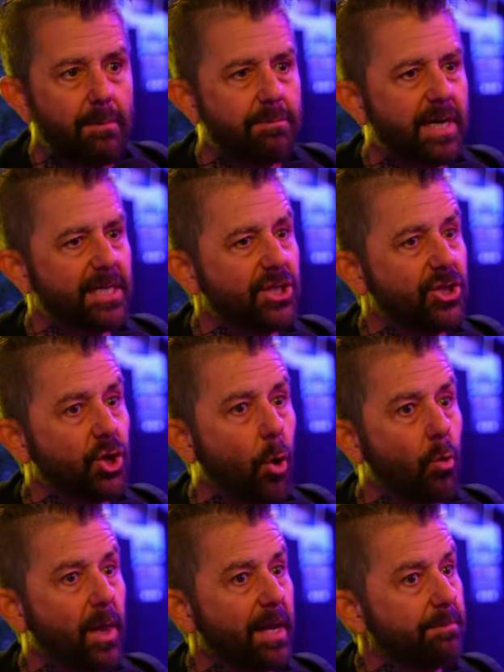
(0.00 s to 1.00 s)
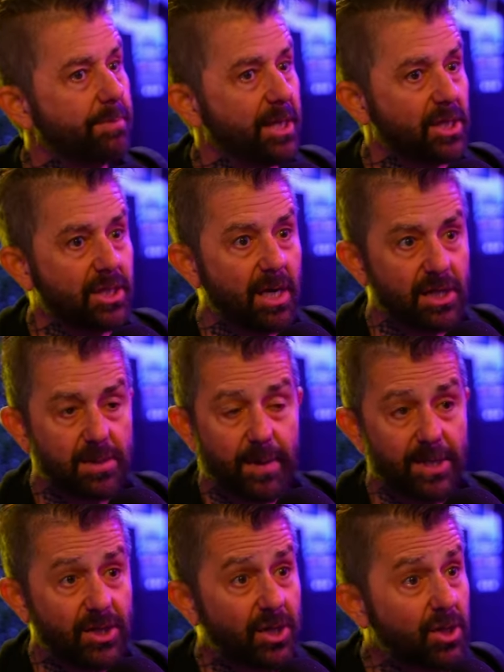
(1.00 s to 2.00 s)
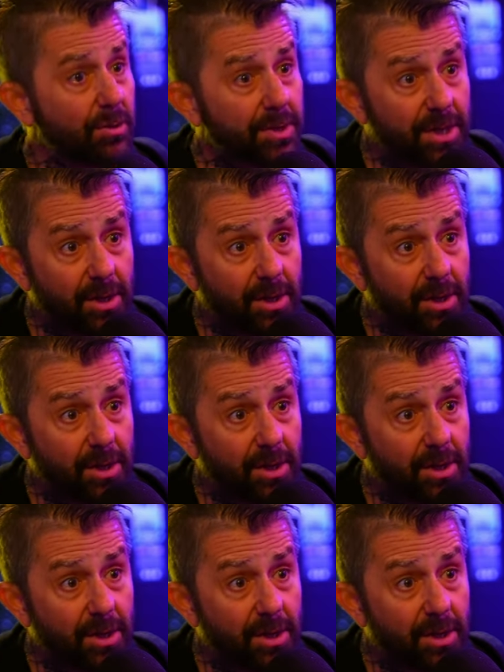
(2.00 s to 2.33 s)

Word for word: but I don't like being touched by security